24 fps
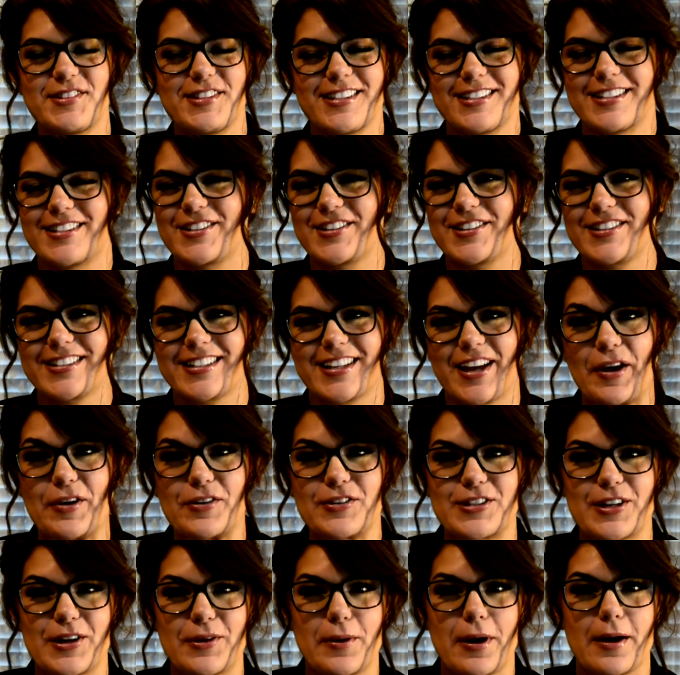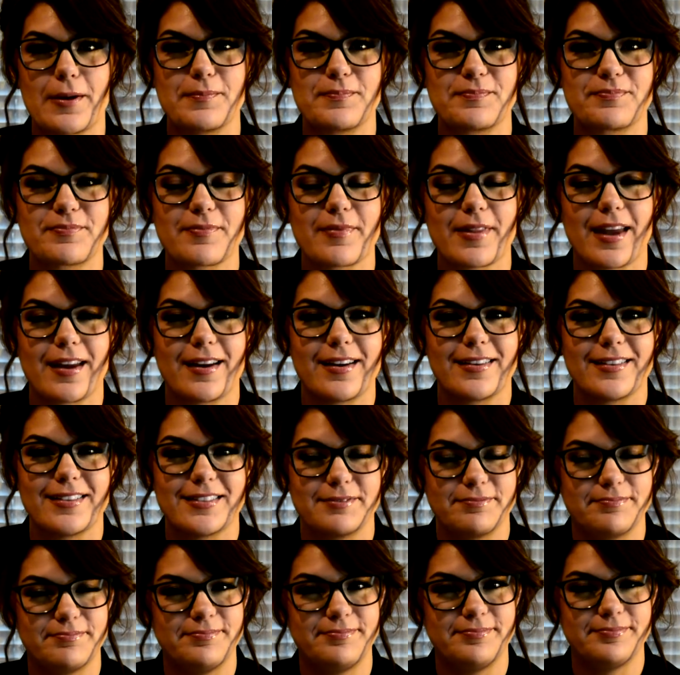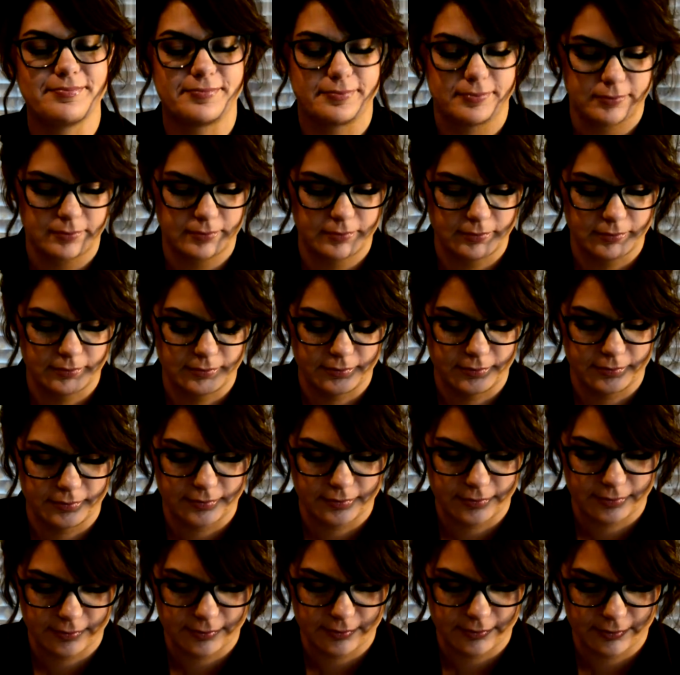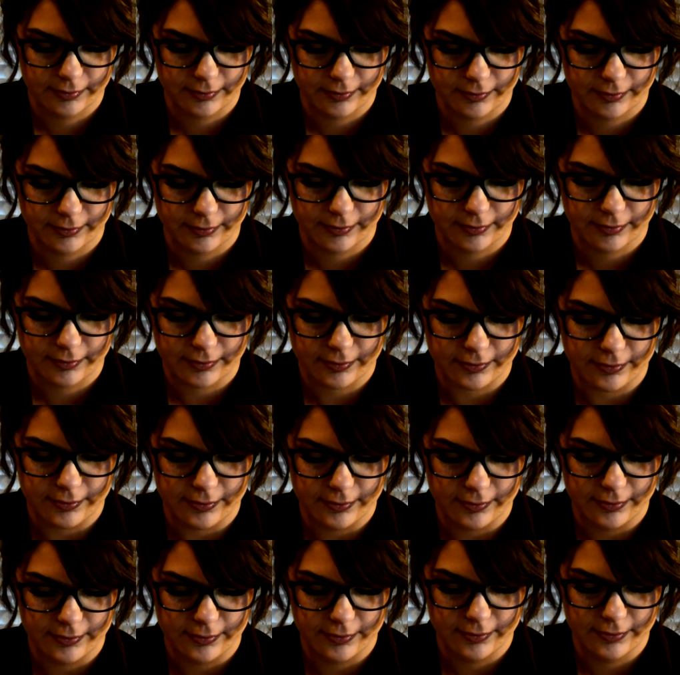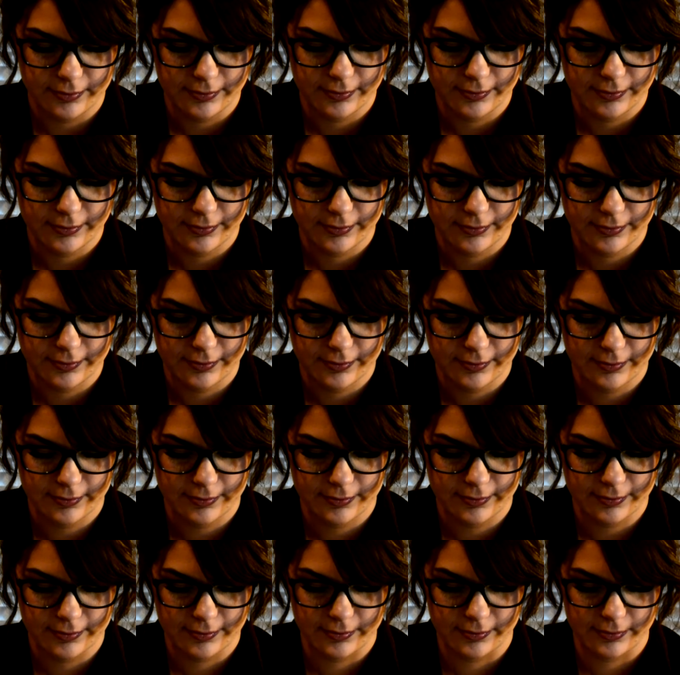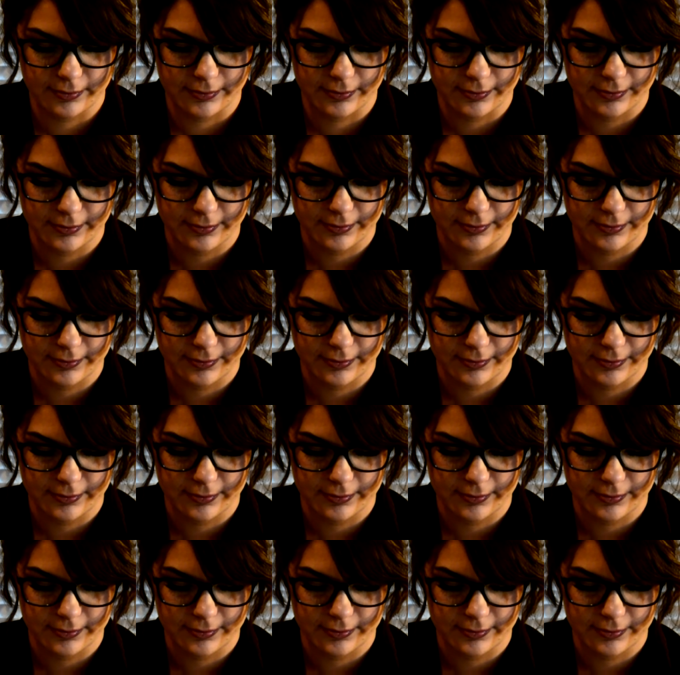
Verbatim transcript: This is starting out so well. No, you, I mean, you, you that up once. Hmm.